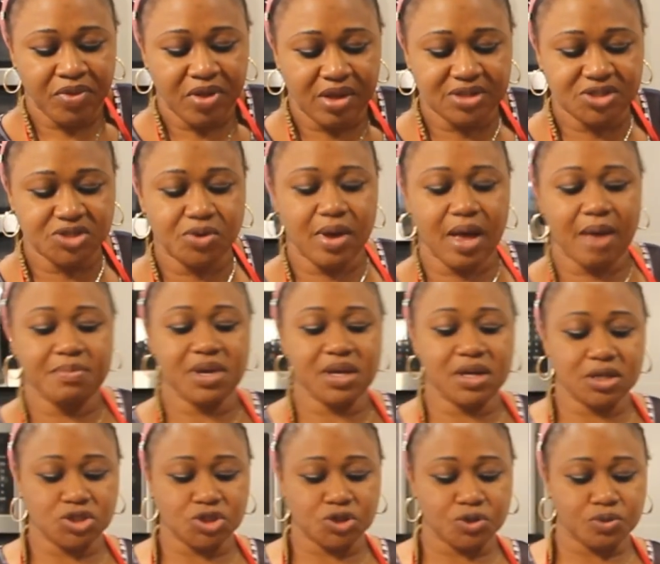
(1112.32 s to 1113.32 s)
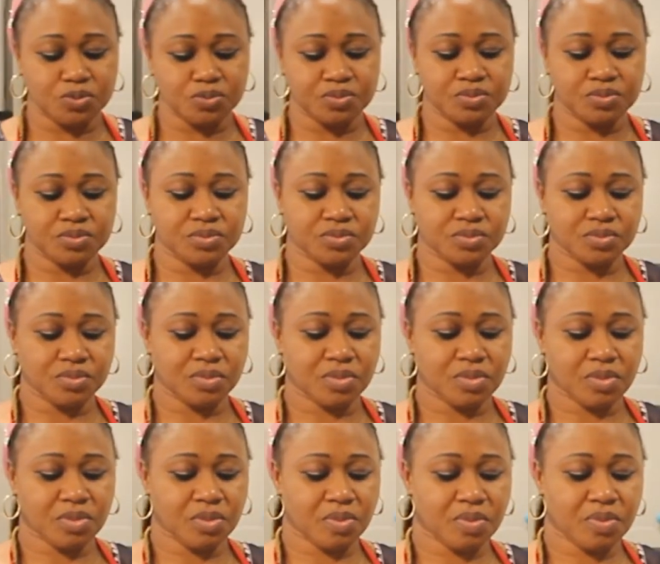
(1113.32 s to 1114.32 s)
So I'm gonna do
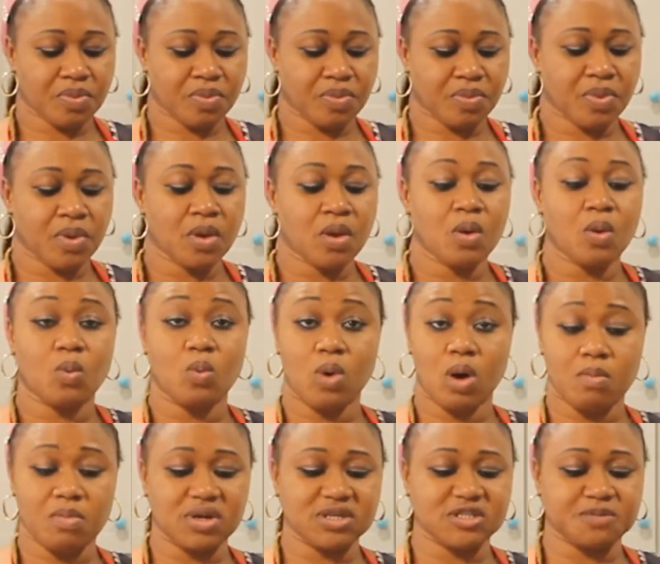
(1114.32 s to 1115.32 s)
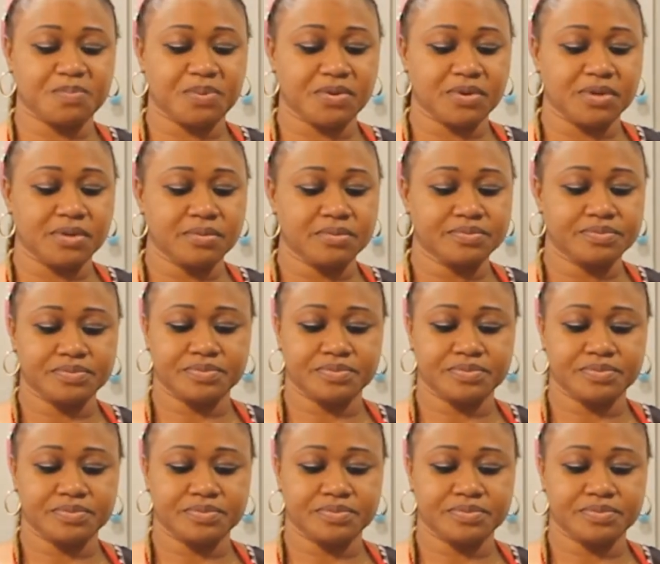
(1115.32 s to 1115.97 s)
1 more spoon.